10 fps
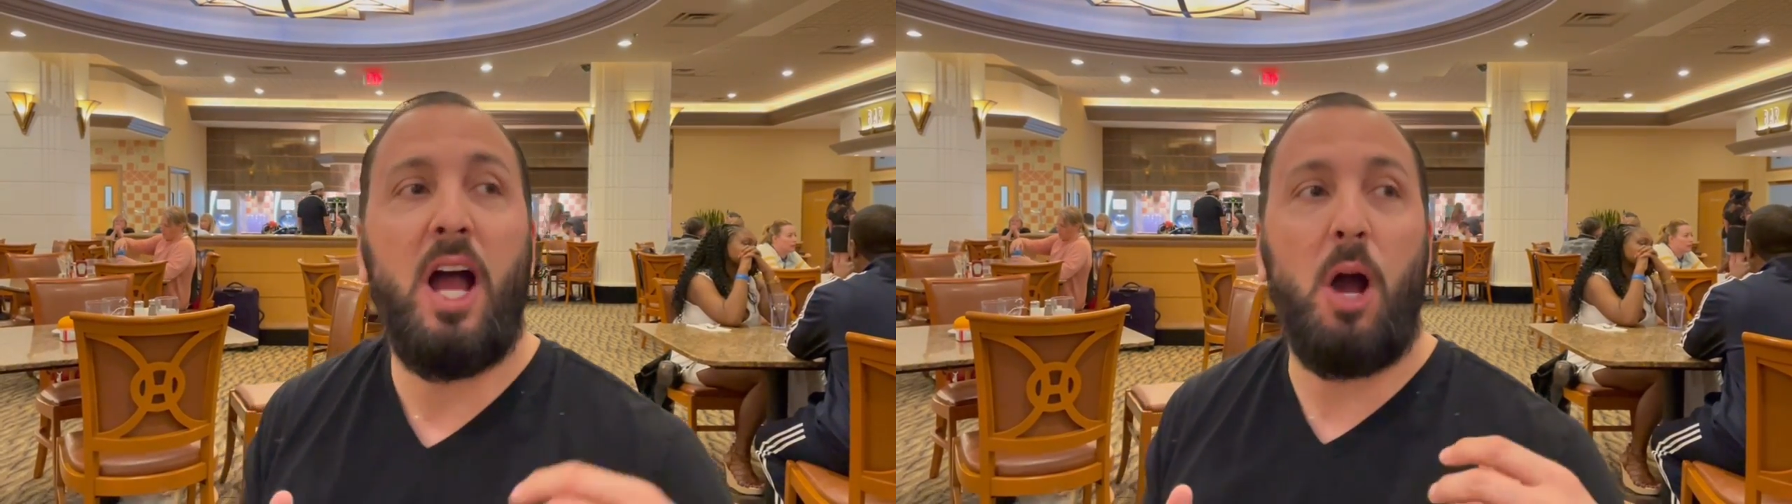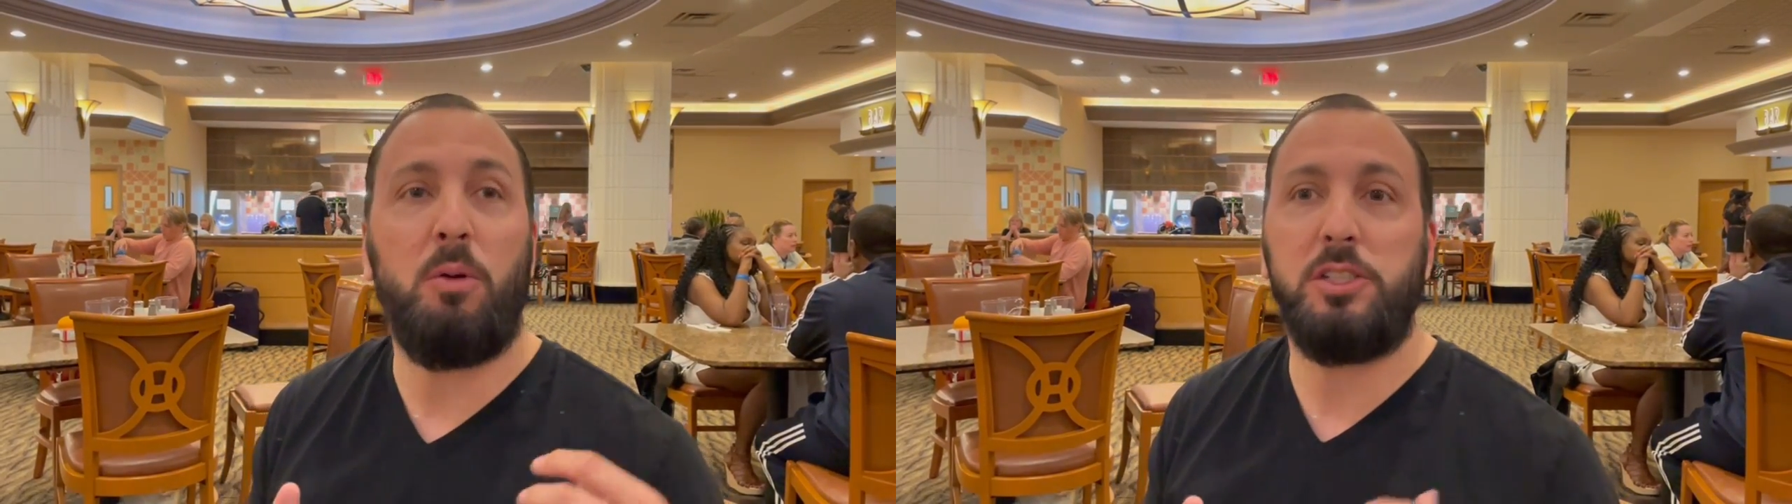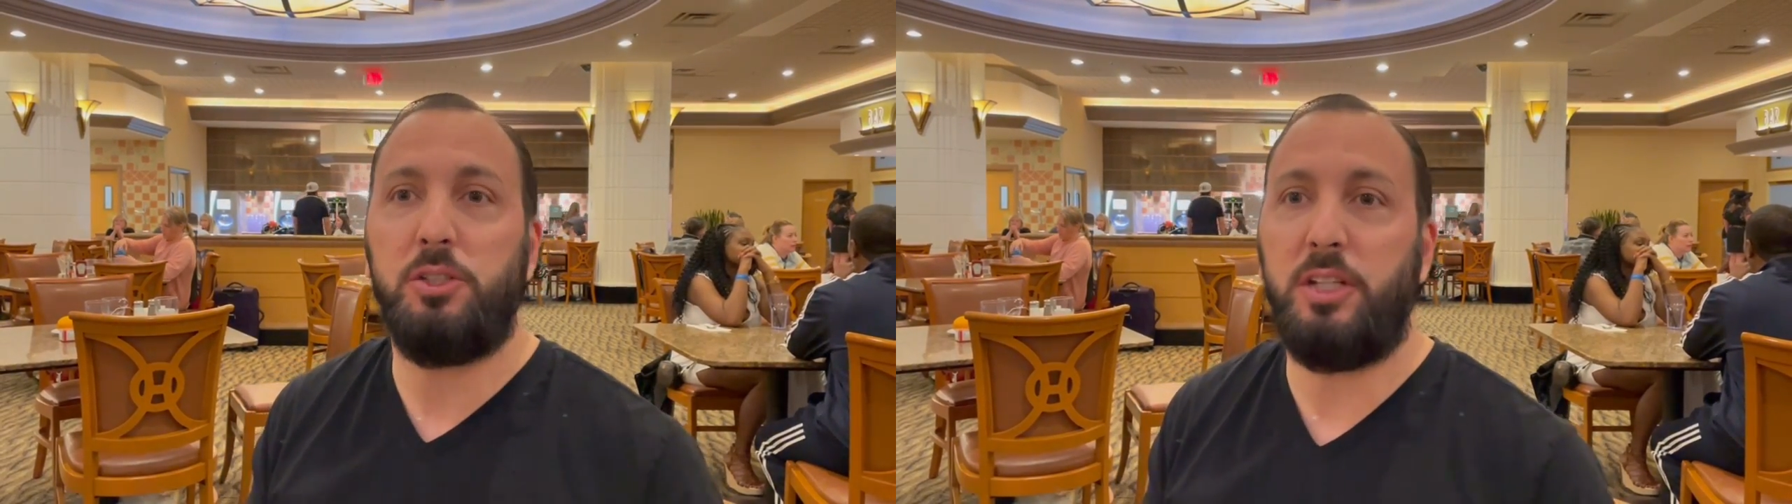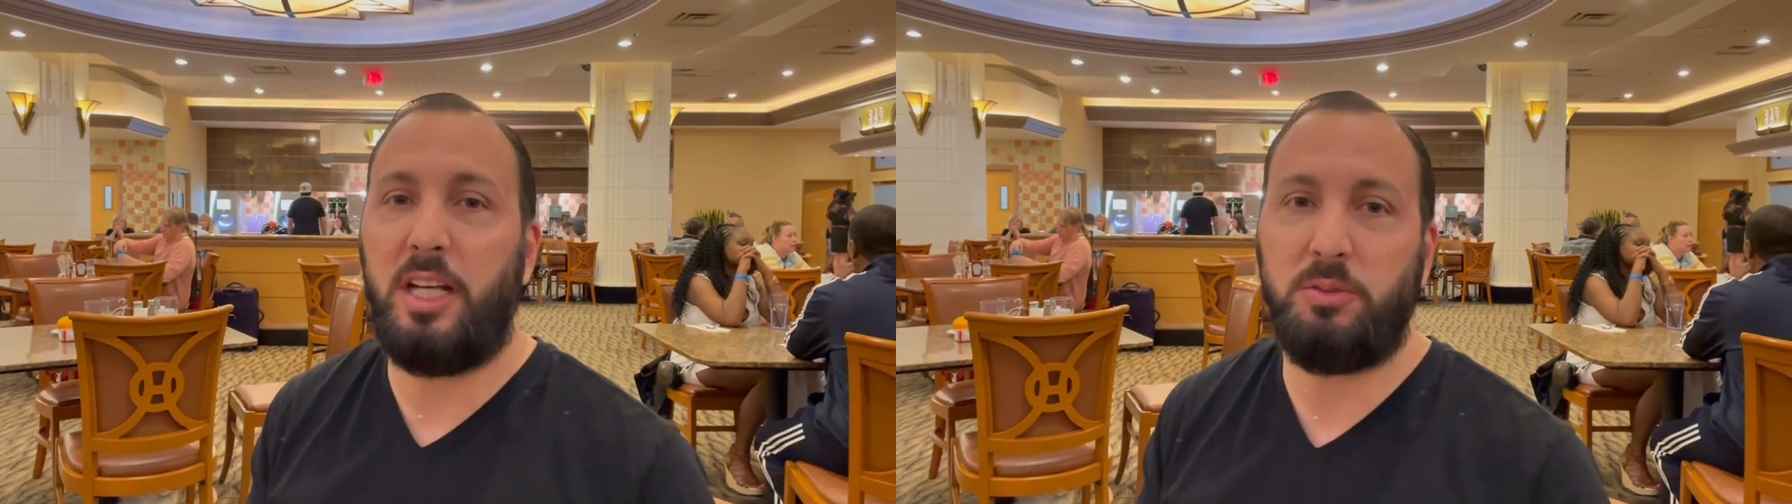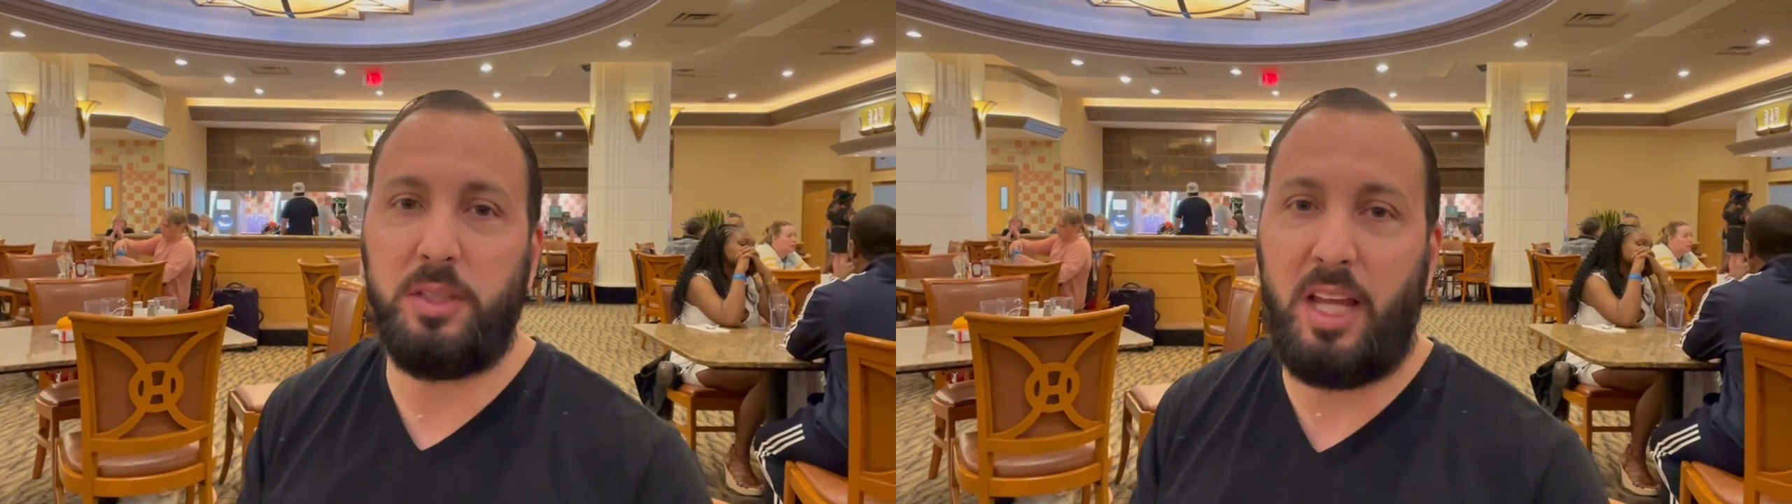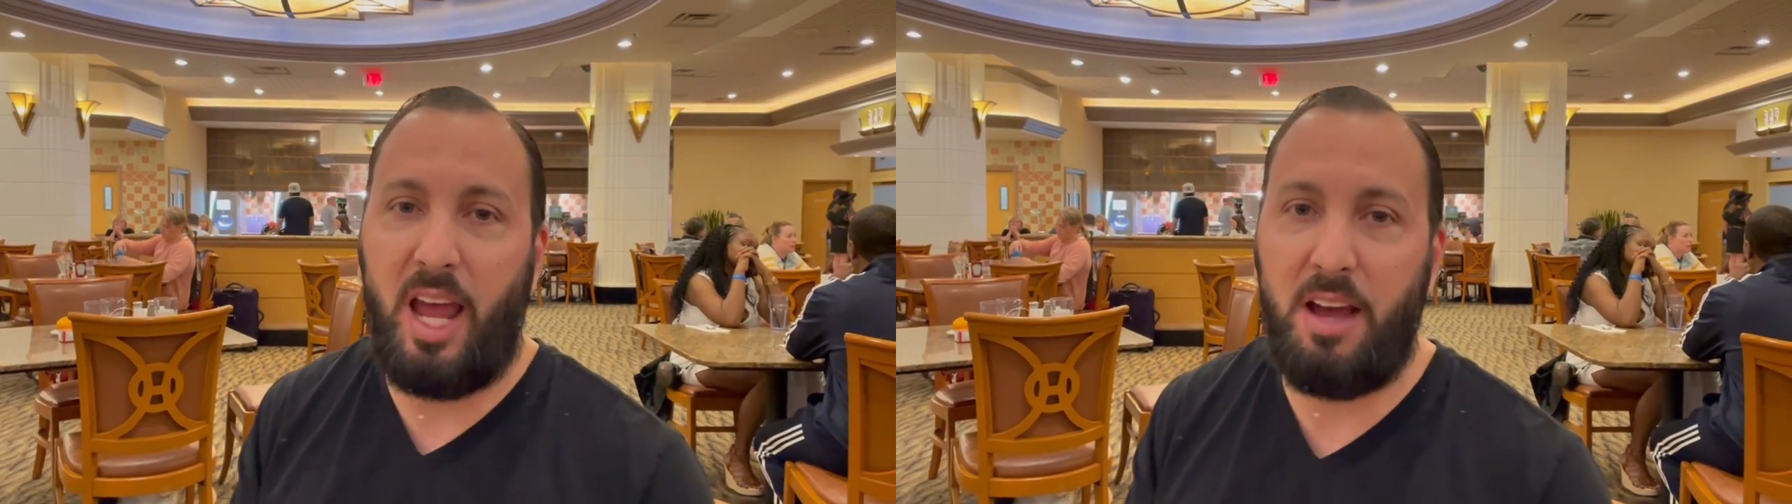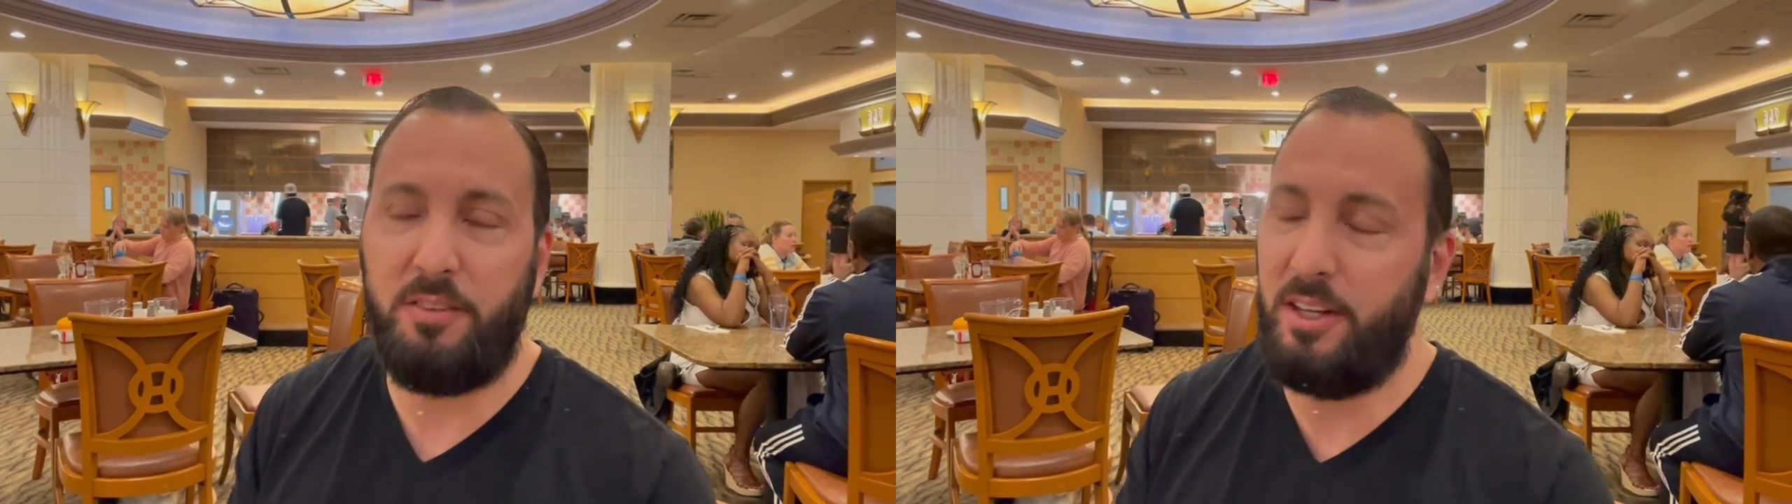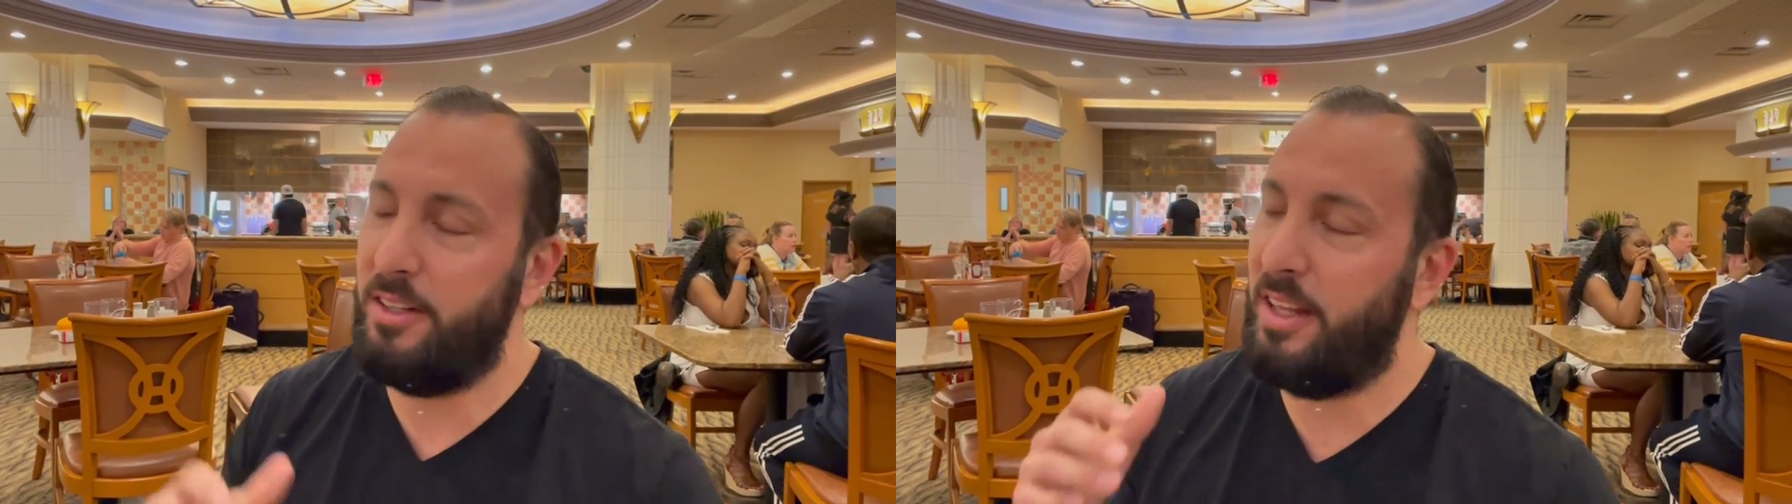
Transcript: I want to show you guys what they have here.